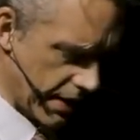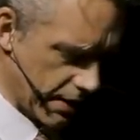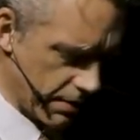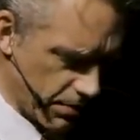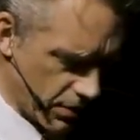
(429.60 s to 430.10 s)

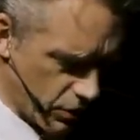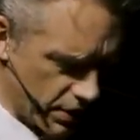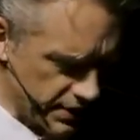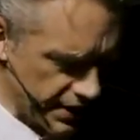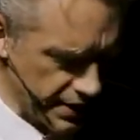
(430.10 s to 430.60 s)
a
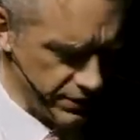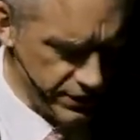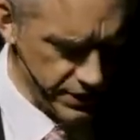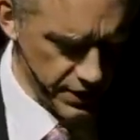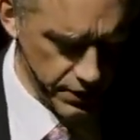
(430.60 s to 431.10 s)
quasi
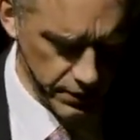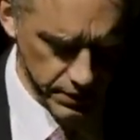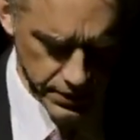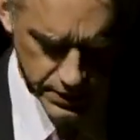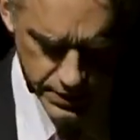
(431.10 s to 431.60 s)
infantile
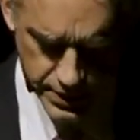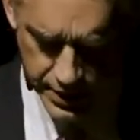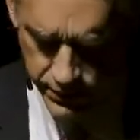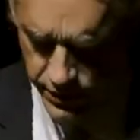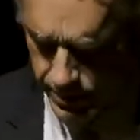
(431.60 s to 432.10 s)

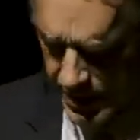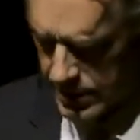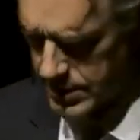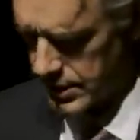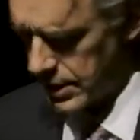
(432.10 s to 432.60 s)
state of
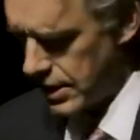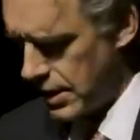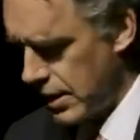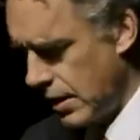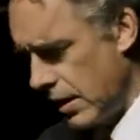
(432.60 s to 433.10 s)
dependency
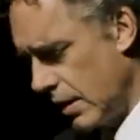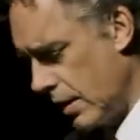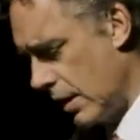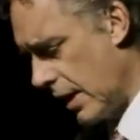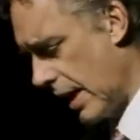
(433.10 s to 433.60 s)

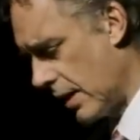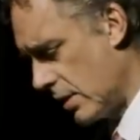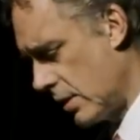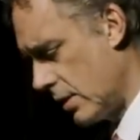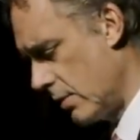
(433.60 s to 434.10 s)

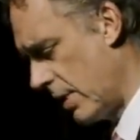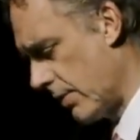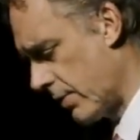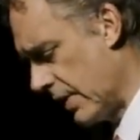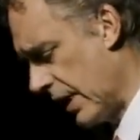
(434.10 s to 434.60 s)
and to be
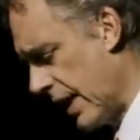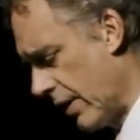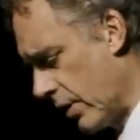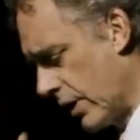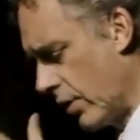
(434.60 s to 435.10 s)
able to rely
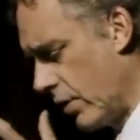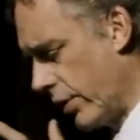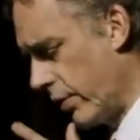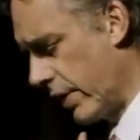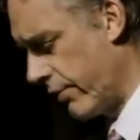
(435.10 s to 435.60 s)
on an all
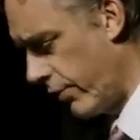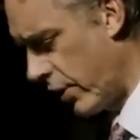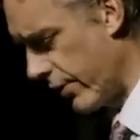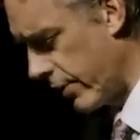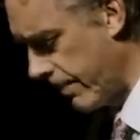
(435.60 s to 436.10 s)
knowing
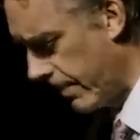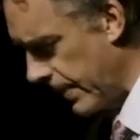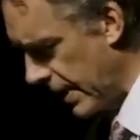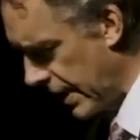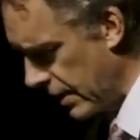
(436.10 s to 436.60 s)
Father
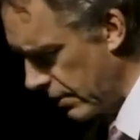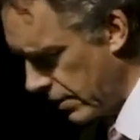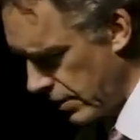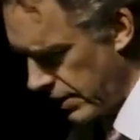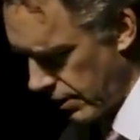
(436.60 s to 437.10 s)
and
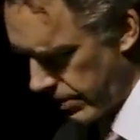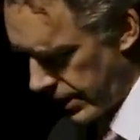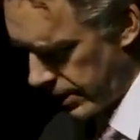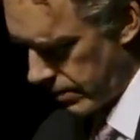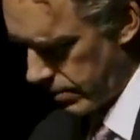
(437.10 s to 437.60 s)
to
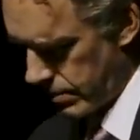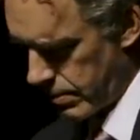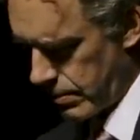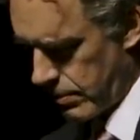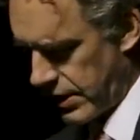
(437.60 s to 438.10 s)
thereby
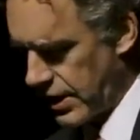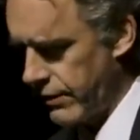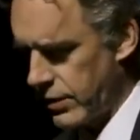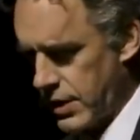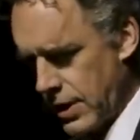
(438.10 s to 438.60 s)

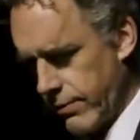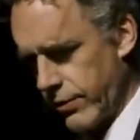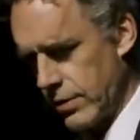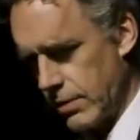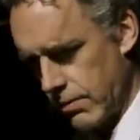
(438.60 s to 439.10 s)
recover the
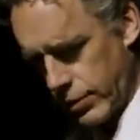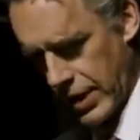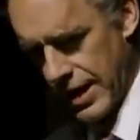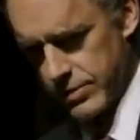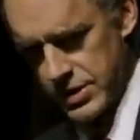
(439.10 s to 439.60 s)
comfort,
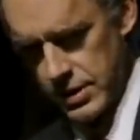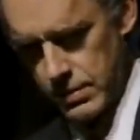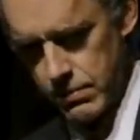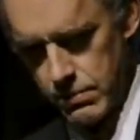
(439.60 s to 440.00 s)
perhaps, that